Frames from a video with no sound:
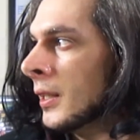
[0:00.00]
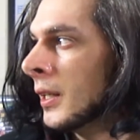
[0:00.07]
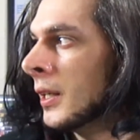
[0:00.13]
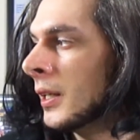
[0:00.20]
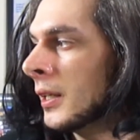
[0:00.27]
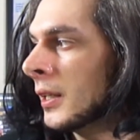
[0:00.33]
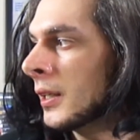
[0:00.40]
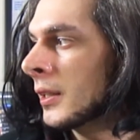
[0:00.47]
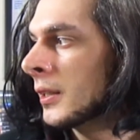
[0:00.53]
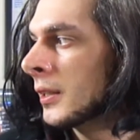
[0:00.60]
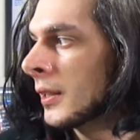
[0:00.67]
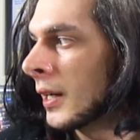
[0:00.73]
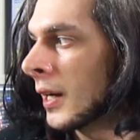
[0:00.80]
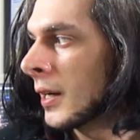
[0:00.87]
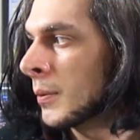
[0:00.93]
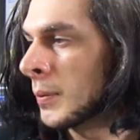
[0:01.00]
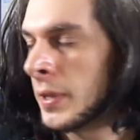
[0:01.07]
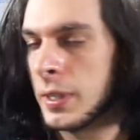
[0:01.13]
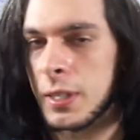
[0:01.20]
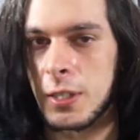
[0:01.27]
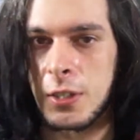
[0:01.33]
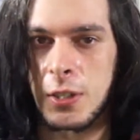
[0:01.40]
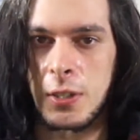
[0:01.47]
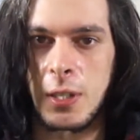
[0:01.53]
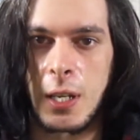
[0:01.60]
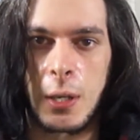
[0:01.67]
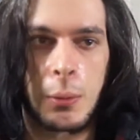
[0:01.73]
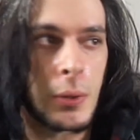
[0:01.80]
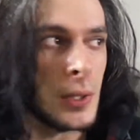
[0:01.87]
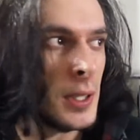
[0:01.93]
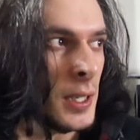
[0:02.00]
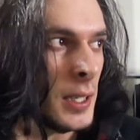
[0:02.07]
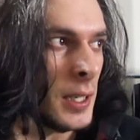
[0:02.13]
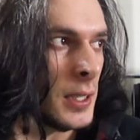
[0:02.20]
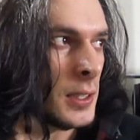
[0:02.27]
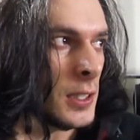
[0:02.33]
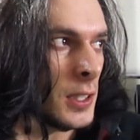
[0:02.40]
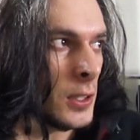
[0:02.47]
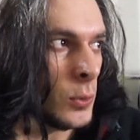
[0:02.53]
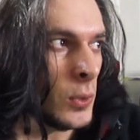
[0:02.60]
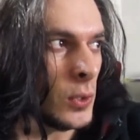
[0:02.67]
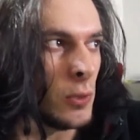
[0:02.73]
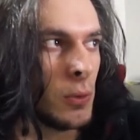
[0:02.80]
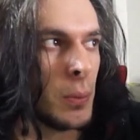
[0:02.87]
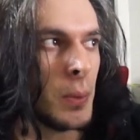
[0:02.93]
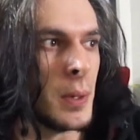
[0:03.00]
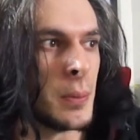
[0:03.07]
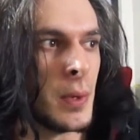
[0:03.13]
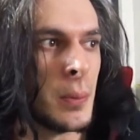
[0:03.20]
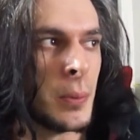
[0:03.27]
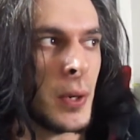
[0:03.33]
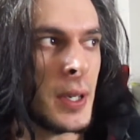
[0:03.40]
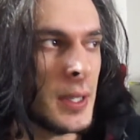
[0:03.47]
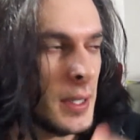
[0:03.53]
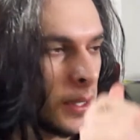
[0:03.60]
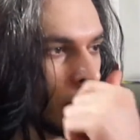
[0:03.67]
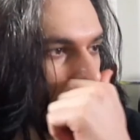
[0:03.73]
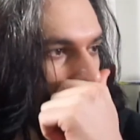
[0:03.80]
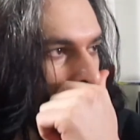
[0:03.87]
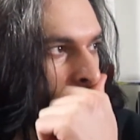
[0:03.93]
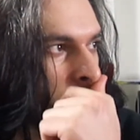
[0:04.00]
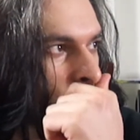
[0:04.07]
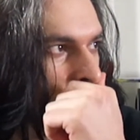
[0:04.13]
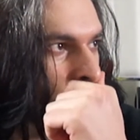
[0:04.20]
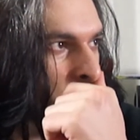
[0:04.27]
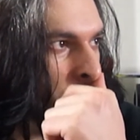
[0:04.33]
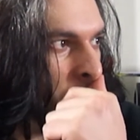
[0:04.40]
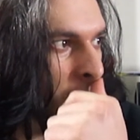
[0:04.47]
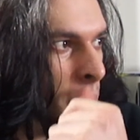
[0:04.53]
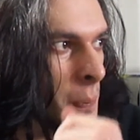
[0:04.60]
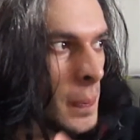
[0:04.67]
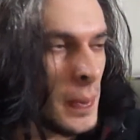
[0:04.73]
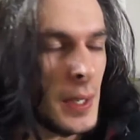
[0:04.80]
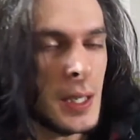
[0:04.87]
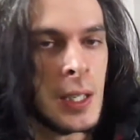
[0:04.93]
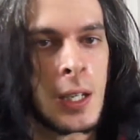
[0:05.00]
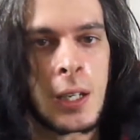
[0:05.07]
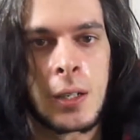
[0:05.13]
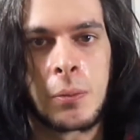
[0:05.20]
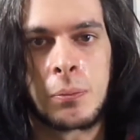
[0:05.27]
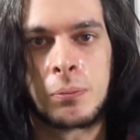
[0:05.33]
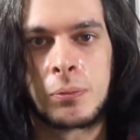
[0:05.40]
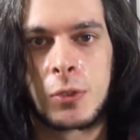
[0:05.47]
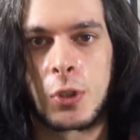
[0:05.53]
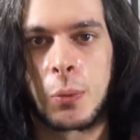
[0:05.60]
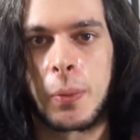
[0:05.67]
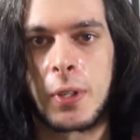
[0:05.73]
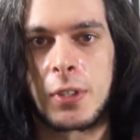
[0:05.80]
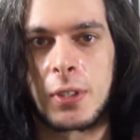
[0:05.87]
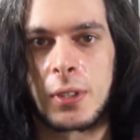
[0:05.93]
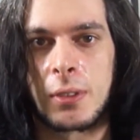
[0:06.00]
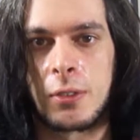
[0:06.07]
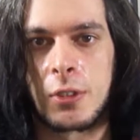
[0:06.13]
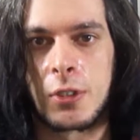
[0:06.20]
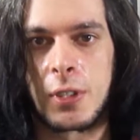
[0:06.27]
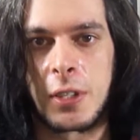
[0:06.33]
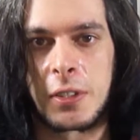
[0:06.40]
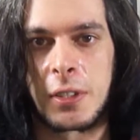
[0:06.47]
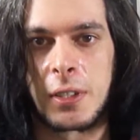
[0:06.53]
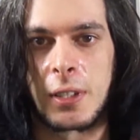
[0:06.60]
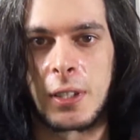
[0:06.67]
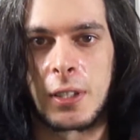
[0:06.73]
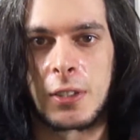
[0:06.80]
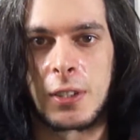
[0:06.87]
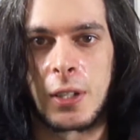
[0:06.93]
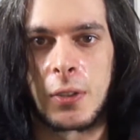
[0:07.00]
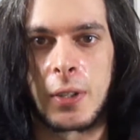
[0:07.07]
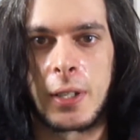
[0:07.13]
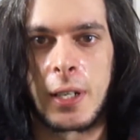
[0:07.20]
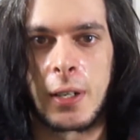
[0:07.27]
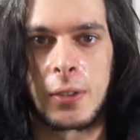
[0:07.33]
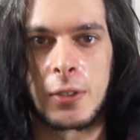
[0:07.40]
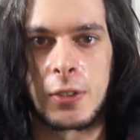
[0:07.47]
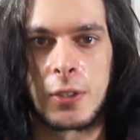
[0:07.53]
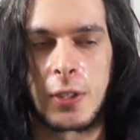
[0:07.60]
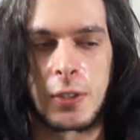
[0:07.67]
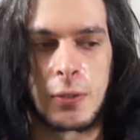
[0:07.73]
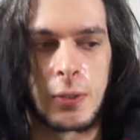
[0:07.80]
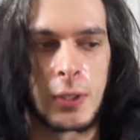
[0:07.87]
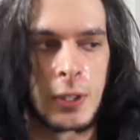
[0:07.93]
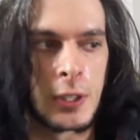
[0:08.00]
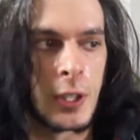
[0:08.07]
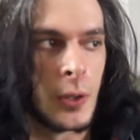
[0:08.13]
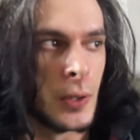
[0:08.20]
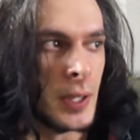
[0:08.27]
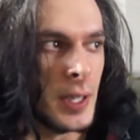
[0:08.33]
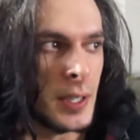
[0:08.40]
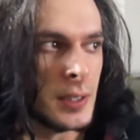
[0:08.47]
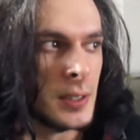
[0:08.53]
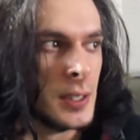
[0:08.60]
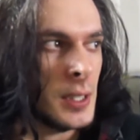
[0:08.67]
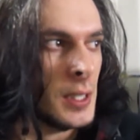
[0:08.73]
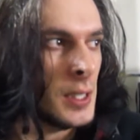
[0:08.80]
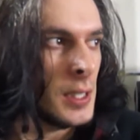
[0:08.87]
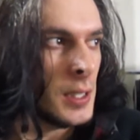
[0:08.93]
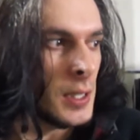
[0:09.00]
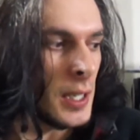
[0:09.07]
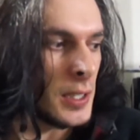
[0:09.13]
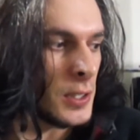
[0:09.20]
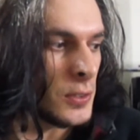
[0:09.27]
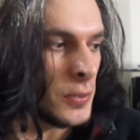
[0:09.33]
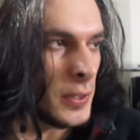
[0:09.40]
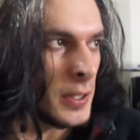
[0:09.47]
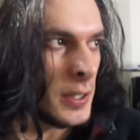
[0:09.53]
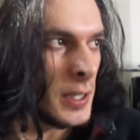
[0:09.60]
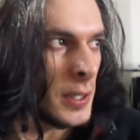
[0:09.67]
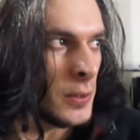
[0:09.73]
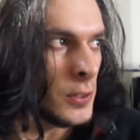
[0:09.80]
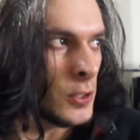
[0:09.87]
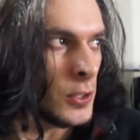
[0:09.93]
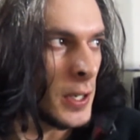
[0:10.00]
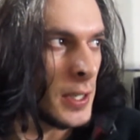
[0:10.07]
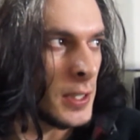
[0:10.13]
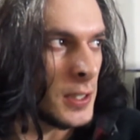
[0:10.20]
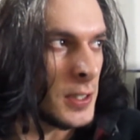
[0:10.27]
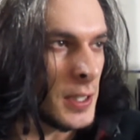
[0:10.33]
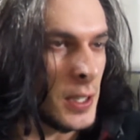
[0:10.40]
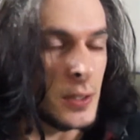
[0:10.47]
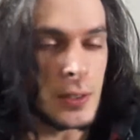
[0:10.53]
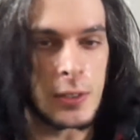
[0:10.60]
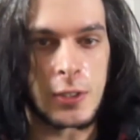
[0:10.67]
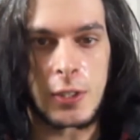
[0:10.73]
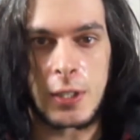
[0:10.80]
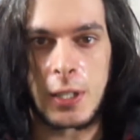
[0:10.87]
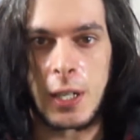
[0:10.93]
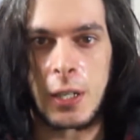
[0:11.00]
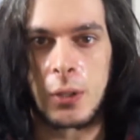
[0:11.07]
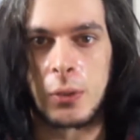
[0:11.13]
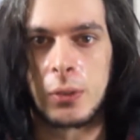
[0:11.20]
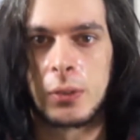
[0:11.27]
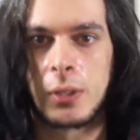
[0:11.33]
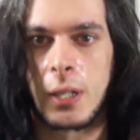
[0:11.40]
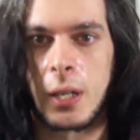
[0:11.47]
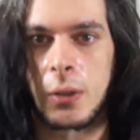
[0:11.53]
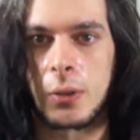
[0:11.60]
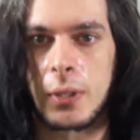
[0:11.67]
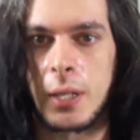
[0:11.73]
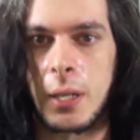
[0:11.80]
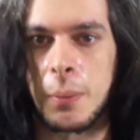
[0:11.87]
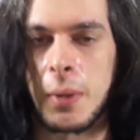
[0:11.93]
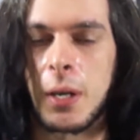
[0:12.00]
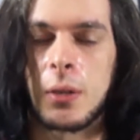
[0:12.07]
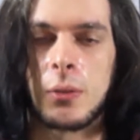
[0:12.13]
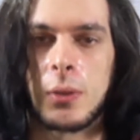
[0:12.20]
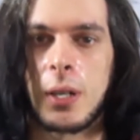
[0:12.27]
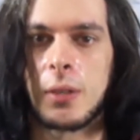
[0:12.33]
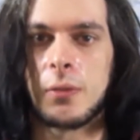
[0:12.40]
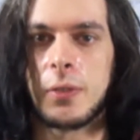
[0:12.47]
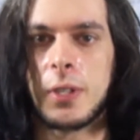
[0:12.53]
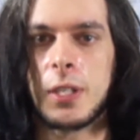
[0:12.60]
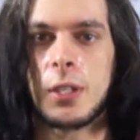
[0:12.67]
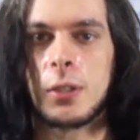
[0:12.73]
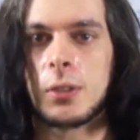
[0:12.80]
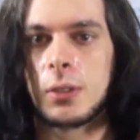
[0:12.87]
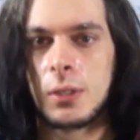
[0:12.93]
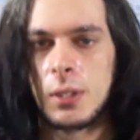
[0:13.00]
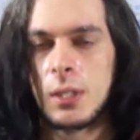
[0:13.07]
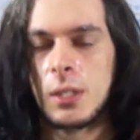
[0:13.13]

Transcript: uh, on my kitchen table and then I got the other one over by my bike. Um, so basically I'm just testing things out right now. There's nothing really going on. I just figured I would try this out and see how, how it came out on video